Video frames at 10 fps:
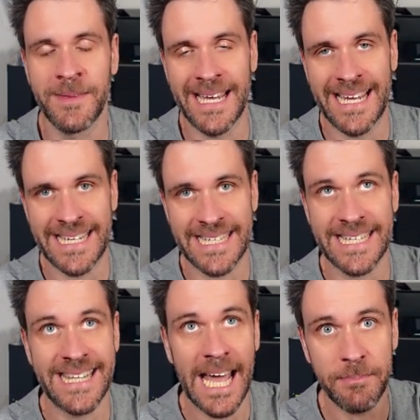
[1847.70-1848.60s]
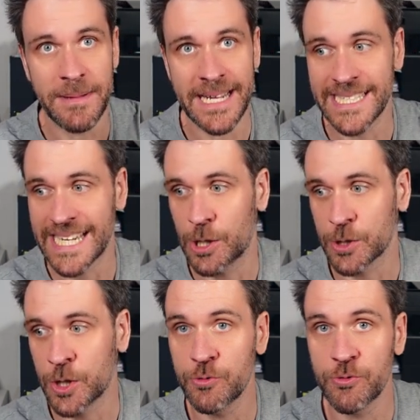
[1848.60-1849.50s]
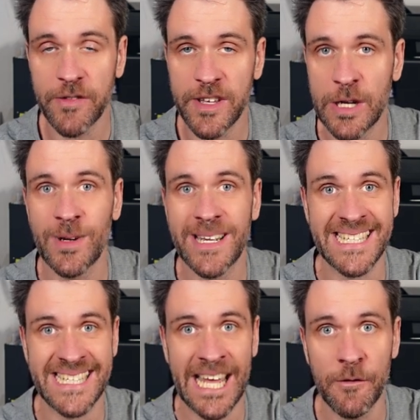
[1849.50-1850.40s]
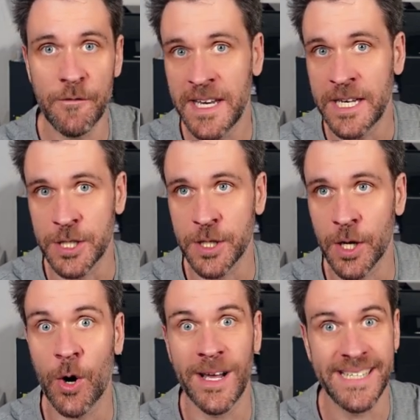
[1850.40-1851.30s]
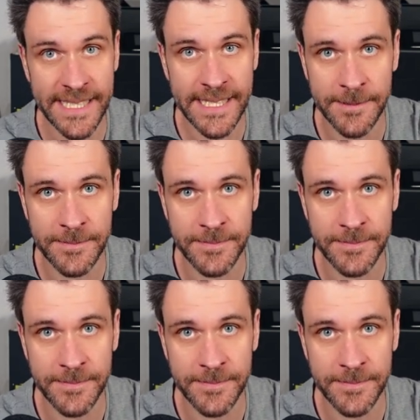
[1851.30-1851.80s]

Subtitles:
and that means our code review is now finished. Or is it?